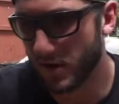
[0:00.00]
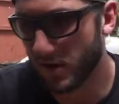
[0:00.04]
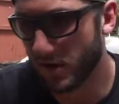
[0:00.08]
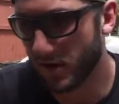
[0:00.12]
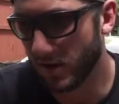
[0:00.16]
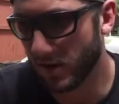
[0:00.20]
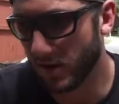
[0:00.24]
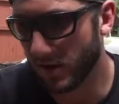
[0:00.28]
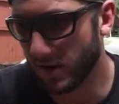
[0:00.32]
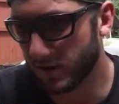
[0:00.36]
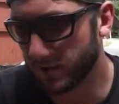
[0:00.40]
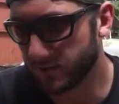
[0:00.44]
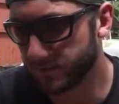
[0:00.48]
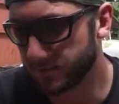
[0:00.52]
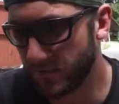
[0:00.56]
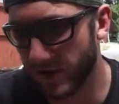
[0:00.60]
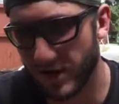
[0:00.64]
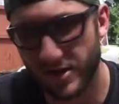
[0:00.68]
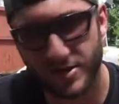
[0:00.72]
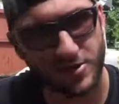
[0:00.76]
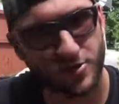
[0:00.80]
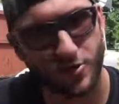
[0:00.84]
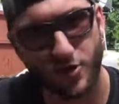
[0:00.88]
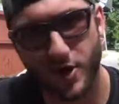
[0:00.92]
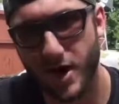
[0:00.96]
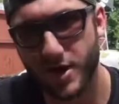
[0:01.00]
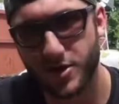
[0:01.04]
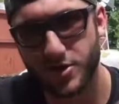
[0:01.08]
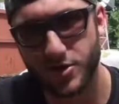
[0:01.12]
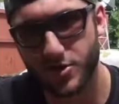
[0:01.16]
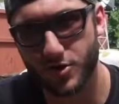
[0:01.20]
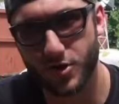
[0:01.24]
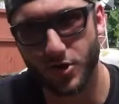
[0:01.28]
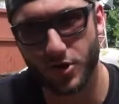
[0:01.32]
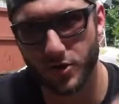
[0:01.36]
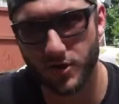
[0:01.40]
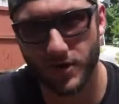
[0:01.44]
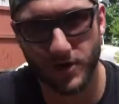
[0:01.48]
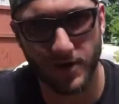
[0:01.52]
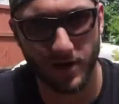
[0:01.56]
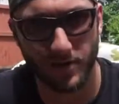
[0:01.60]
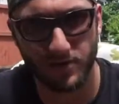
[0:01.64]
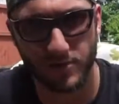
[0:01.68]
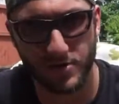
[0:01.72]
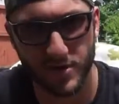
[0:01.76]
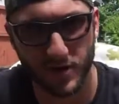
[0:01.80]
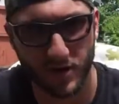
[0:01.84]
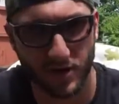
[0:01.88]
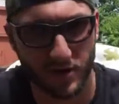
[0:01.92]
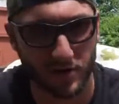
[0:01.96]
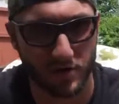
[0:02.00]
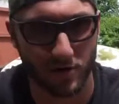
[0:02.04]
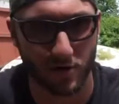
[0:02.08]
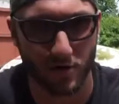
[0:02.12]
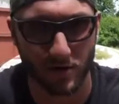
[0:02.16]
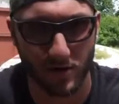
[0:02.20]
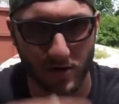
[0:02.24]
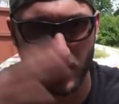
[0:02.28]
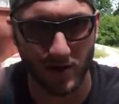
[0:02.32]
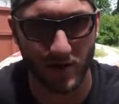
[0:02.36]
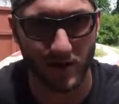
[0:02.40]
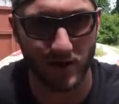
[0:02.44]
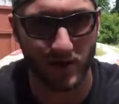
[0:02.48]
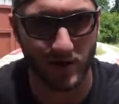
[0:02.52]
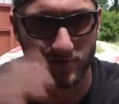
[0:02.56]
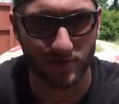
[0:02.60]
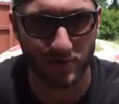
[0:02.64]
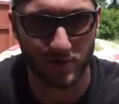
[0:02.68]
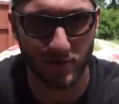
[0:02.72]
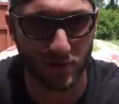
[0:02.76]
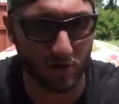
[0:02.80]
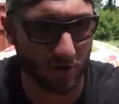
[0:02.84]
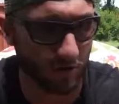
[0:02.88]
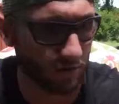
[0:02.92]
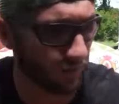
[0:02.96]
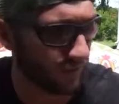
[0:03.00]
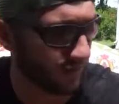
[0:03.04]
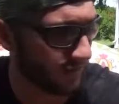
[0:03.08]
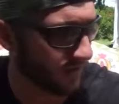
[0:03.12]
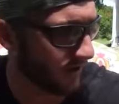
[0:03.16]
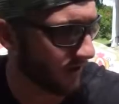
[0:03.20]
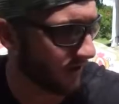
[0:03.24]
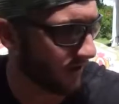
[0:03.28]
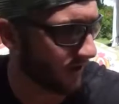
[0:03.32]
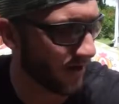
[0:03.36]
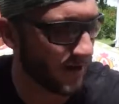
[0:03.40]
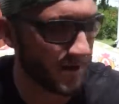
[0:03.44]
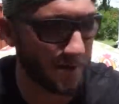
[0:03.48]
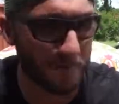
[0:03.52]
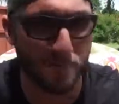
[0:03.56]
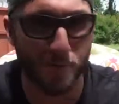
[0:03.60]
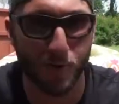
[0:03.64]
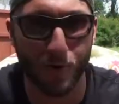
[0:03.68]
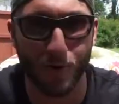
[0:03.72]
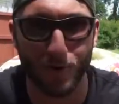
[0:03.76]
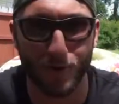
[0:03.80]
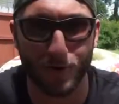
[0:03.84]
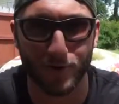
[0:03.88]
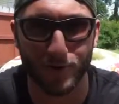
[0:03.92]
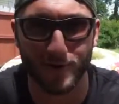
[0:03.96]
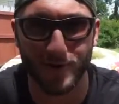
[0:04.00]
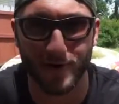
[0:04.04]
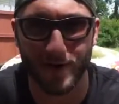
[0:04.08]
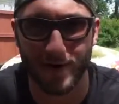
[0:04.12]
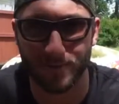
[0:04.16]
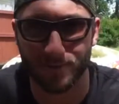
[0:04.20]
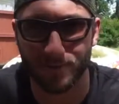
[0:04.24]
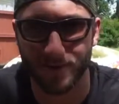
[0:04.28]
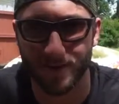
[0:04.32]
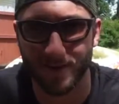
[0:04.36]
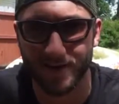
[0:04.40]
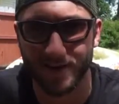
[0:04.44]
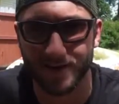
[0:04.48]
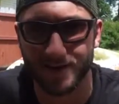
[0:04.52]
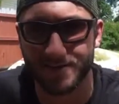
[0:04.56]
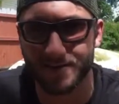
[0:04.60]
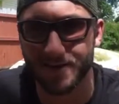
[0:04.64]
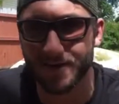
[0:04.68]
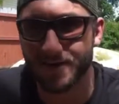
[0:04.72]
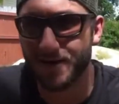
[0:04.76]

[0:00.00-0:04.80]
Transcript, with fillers: Uh, I scratched turkey. I'm sick of turkey. I ain't even dealing with it anymore, the damn things.